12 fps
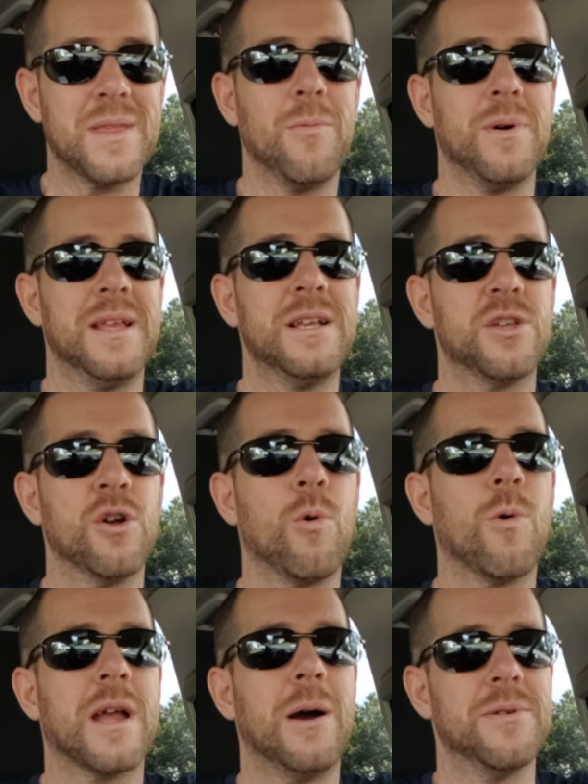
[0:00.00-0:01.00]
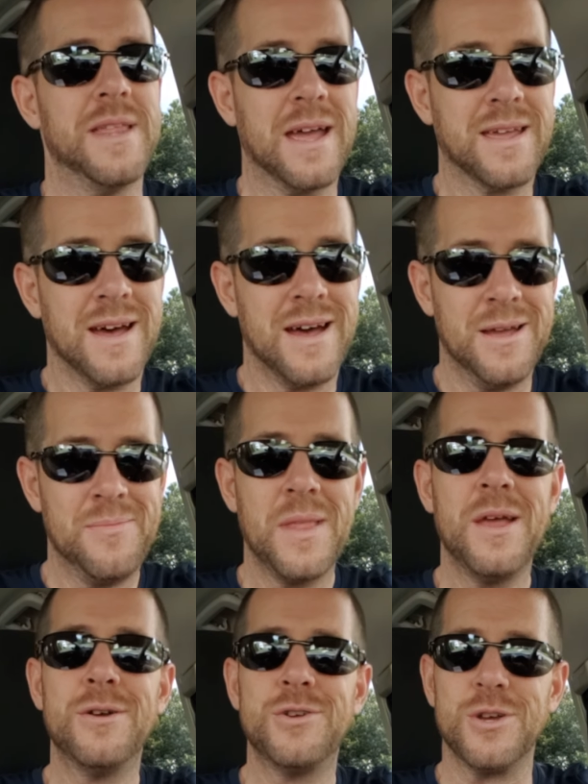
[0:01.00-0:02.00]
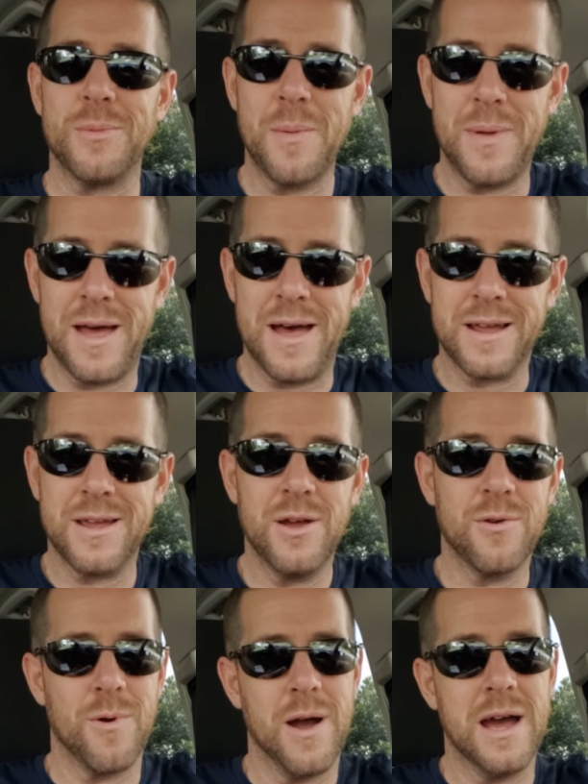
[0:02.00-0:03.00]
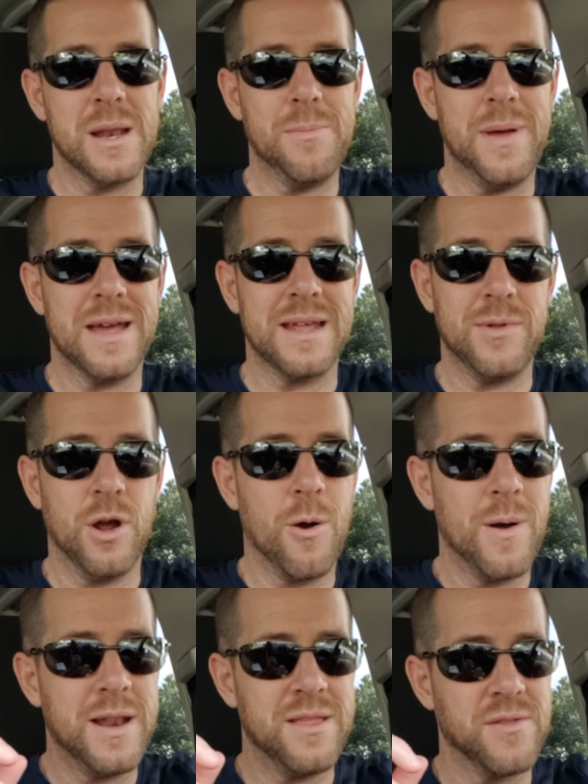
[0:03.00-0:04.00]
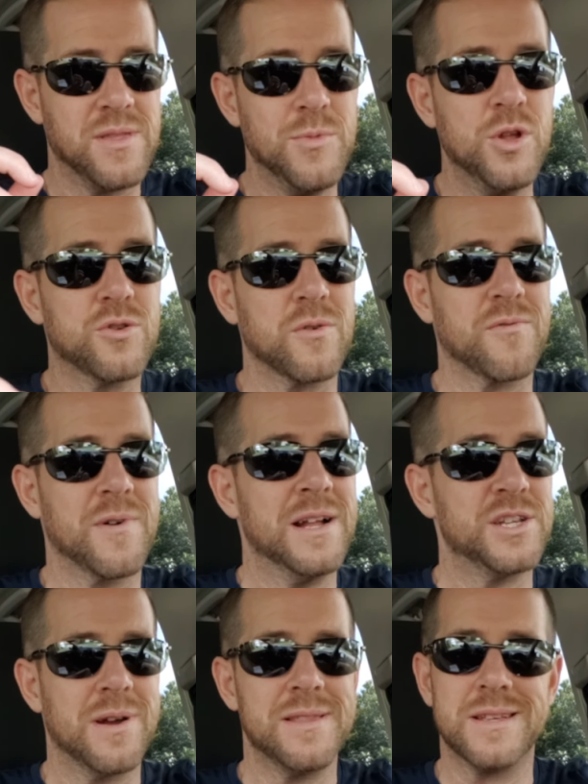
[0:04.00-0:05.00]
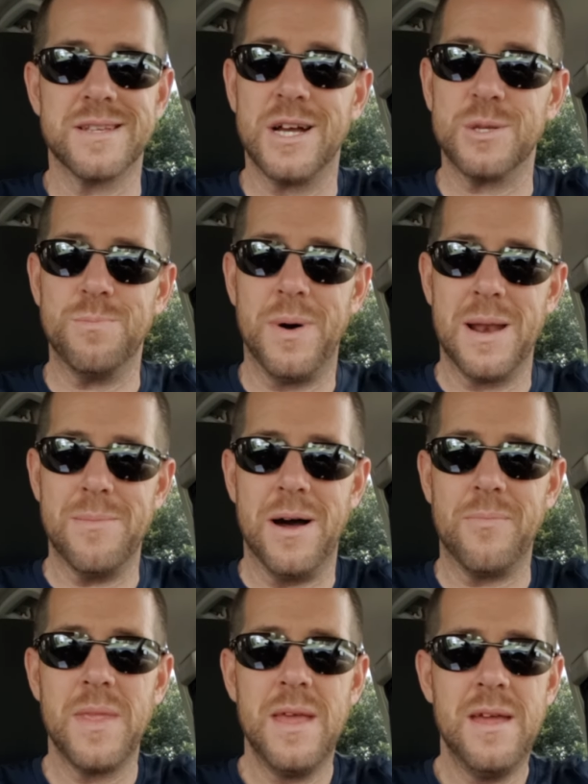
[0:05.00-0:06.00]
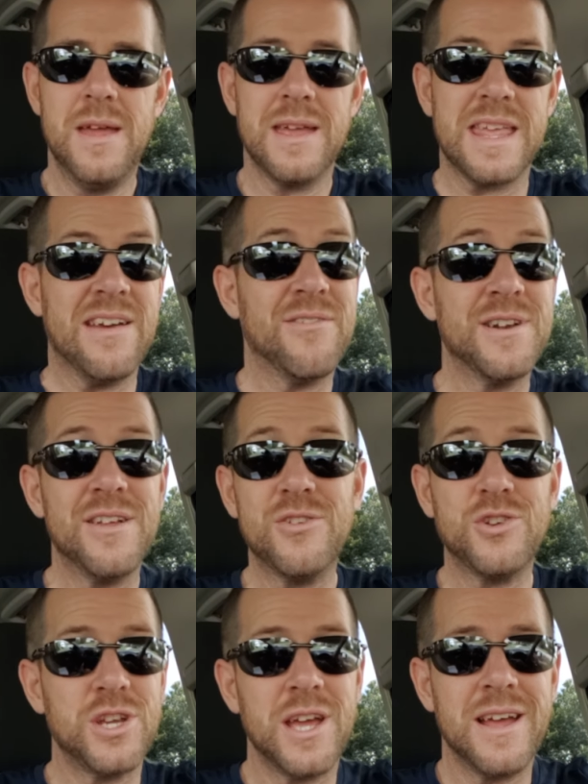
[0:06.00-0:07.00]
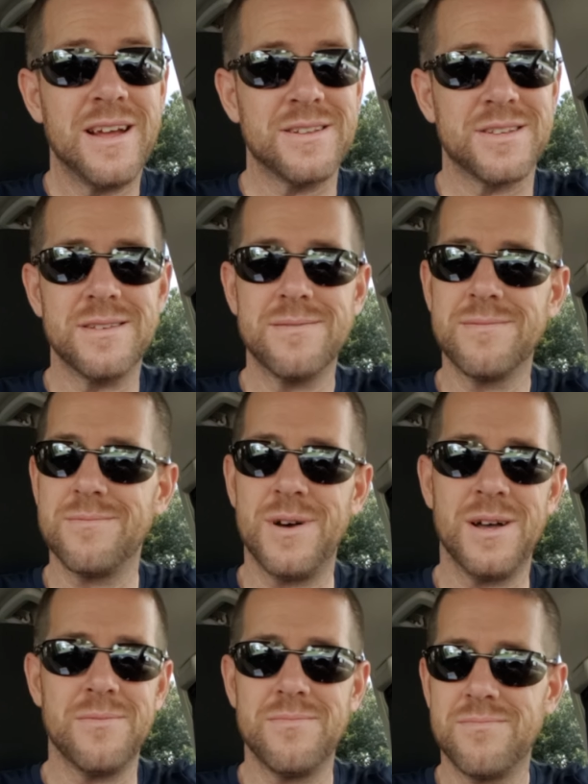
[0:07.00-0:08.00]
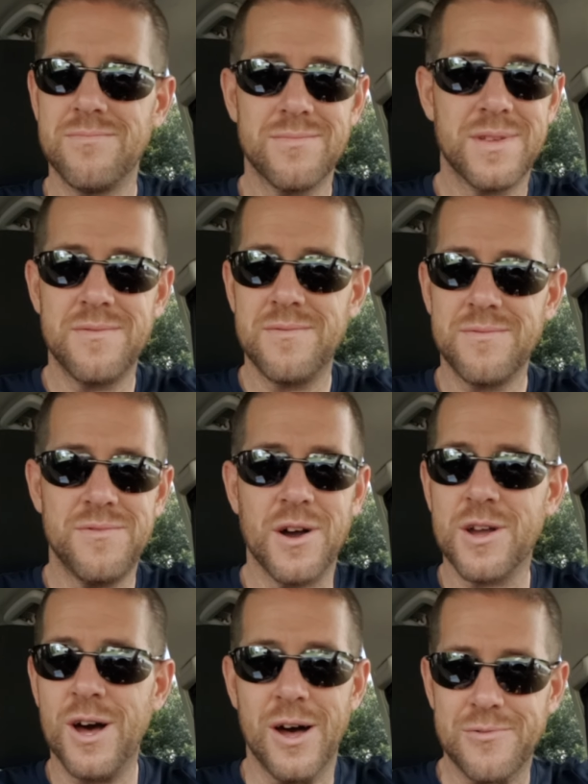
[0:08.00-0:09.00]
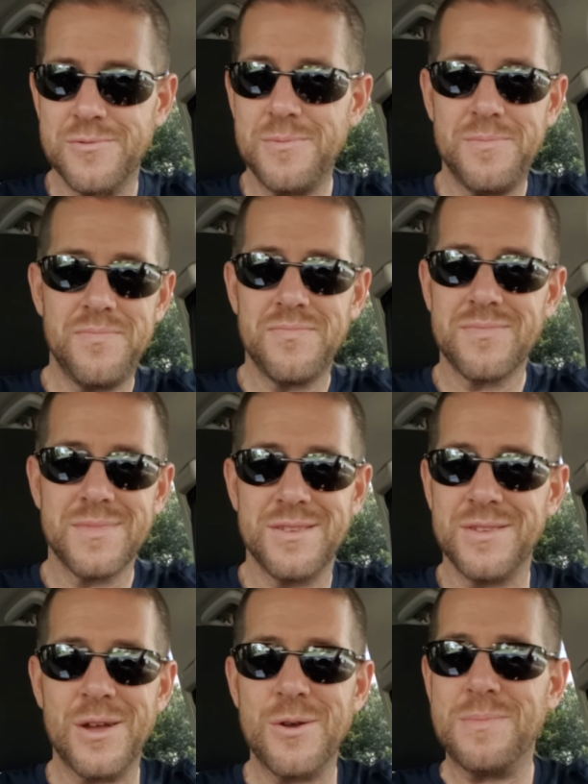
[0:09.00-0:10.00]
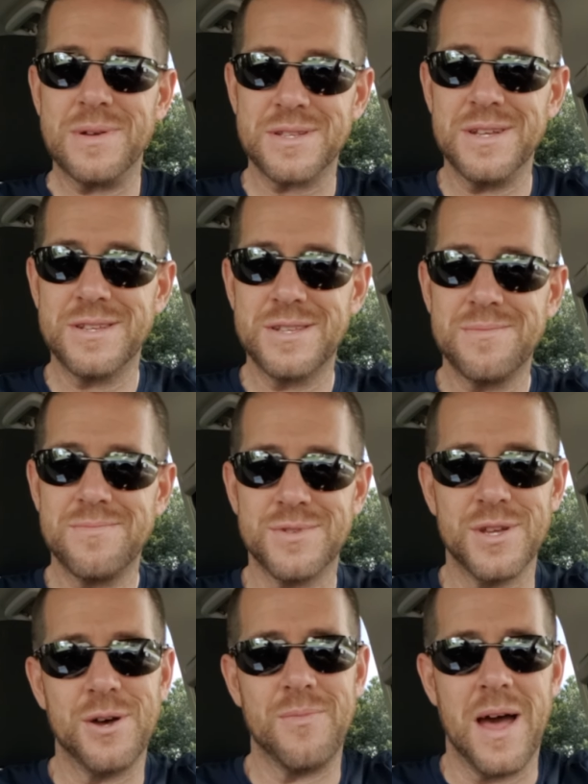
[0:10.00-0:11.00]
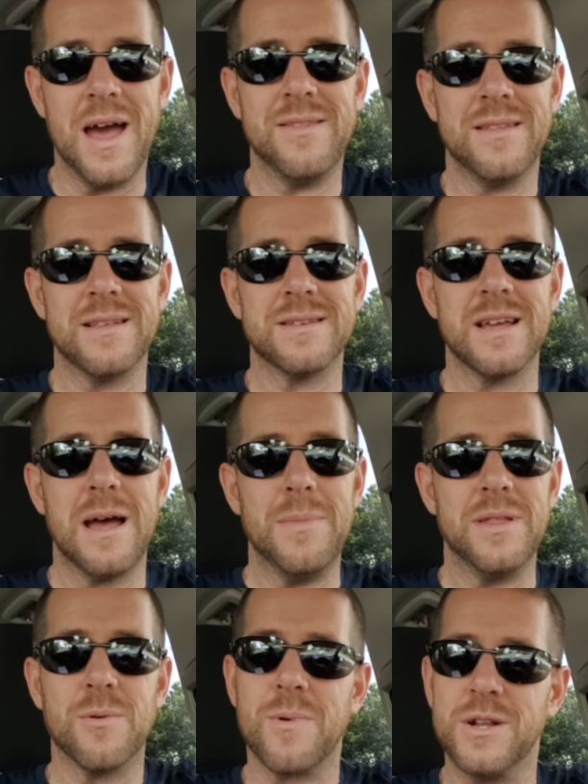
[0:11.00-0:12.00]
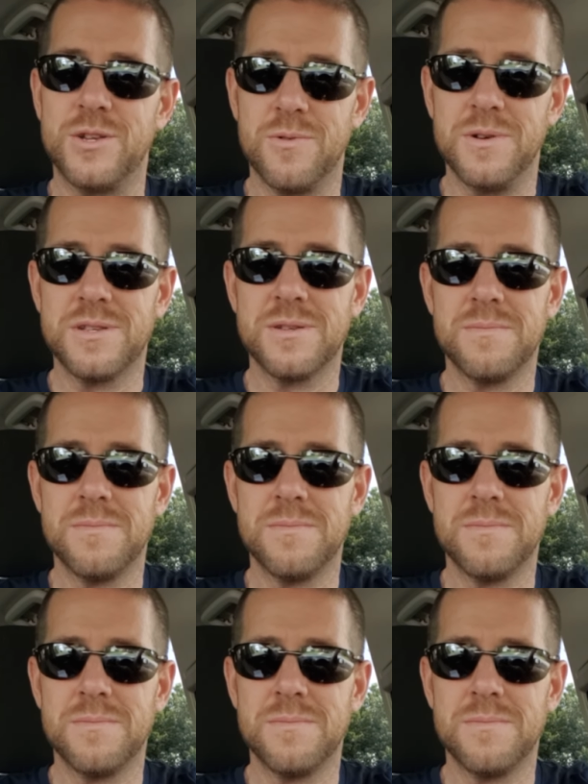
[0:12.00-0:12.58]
When things don't work out with that guy, she'll be back crying and begging. I mean, already the mutual friends are on this guy's butt about, give her another chance. Well, fuck off. It's not your business. So I think this guy made the right choice.